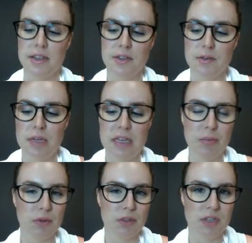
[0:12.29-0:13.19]
So really
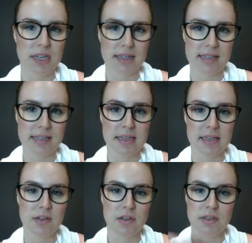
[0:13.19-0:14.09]
important that you understand these
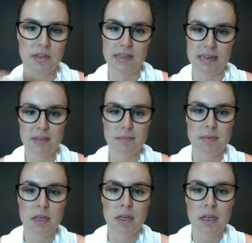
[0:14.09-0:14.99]
concepts.
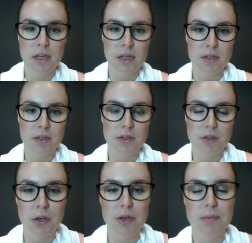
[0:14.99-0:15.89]

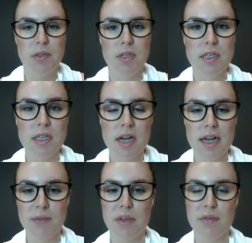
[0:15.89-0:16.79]
So just to
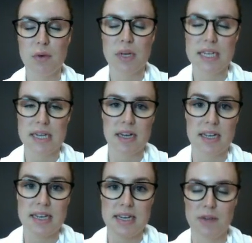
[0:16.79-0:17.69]
kind of give you an
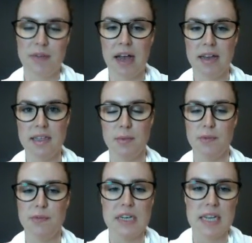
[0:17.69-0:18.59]
idea of how these will
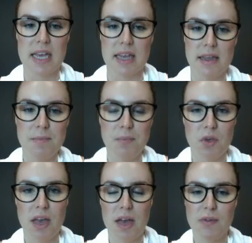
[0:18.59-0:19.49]
fit together,
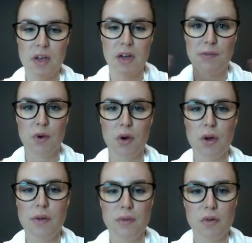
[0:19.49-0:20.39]
you have kind of your
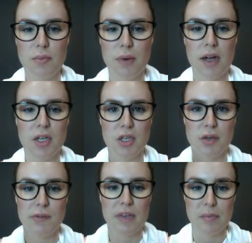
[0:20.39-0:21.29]
overall branch
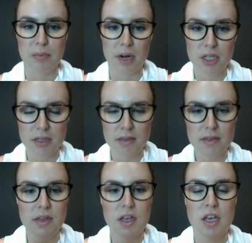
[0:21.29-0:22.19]
of
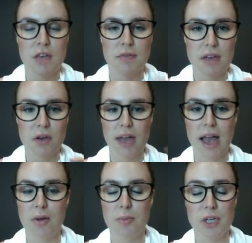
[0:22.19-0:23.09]
impressions. You've then got
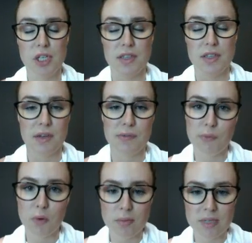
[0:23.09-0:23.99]
how impressions are
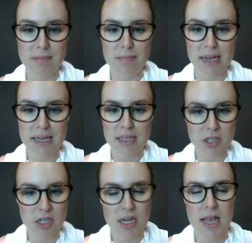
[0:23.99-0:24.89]
formed and
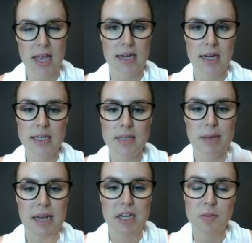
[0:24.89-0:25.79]
managed, and under
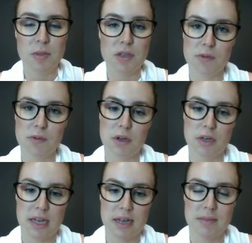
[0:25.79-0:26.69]
management you've
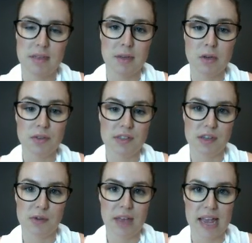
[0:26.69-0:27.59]
got something called
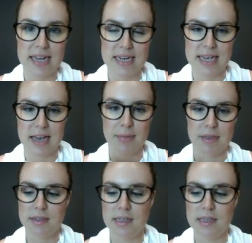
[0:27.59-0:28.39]
self-handicapping.